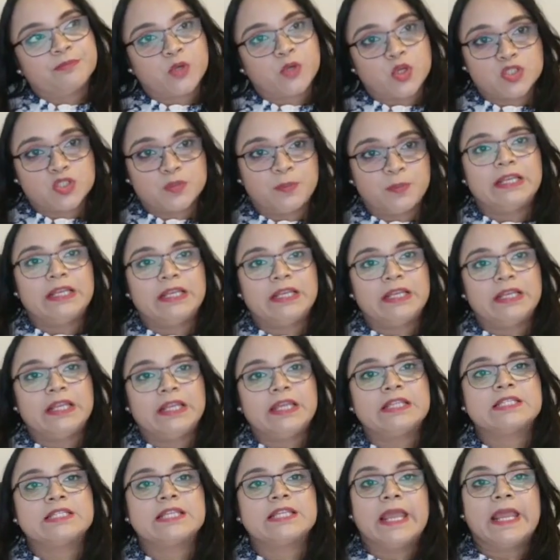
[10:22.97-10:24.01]

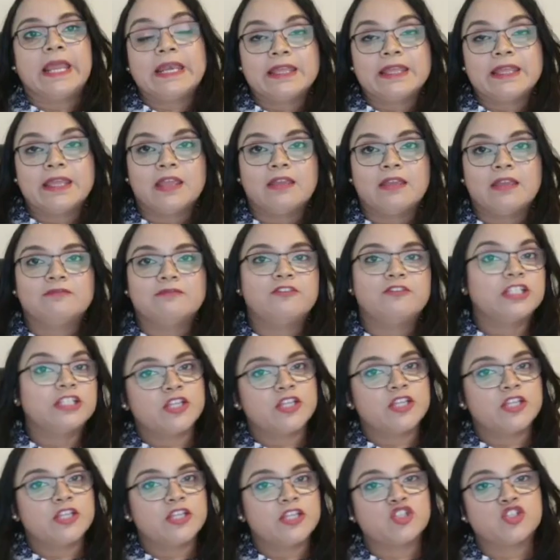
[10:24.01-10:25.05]
prospectless endgame for
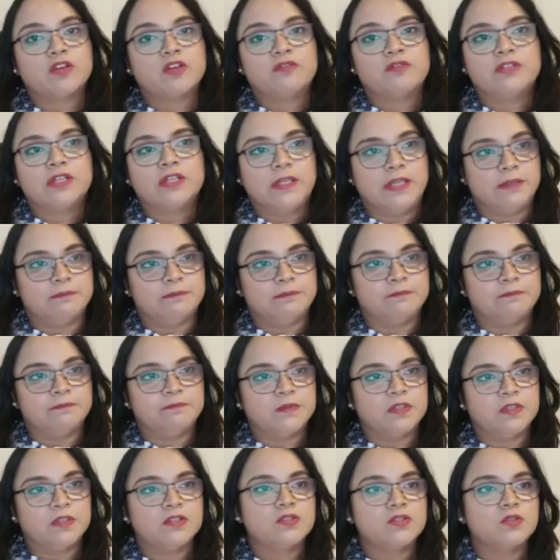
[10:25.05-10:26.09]
the rest of the game.
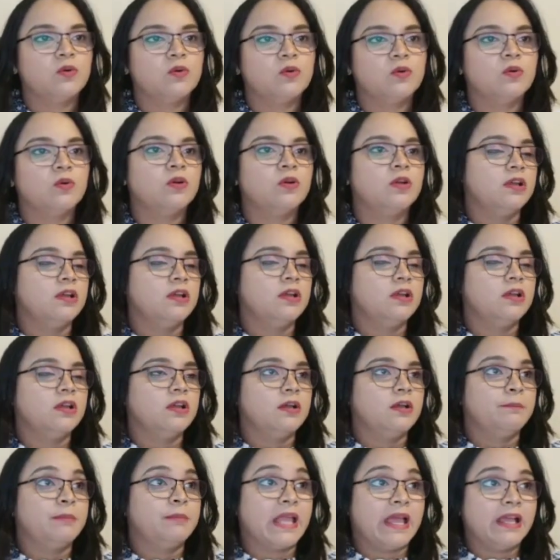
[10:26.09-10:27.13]
So
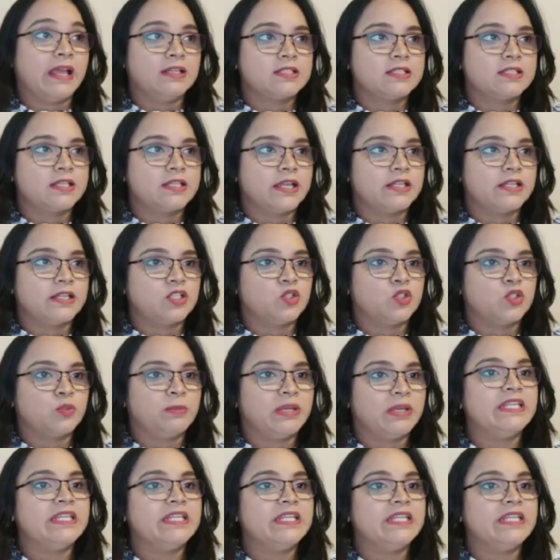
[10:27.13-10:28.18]
black decided to
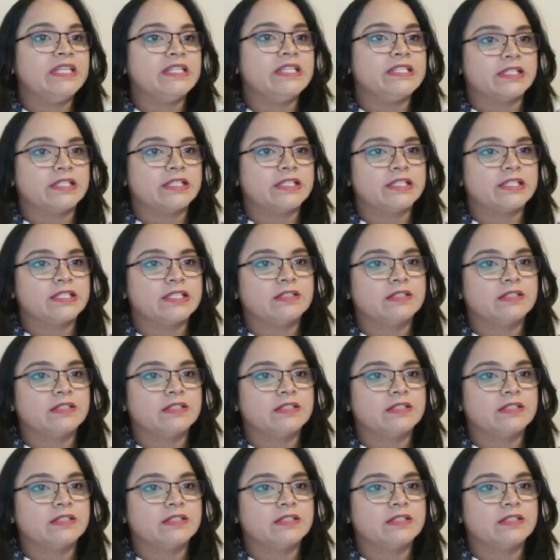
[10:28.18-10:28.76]
play d6.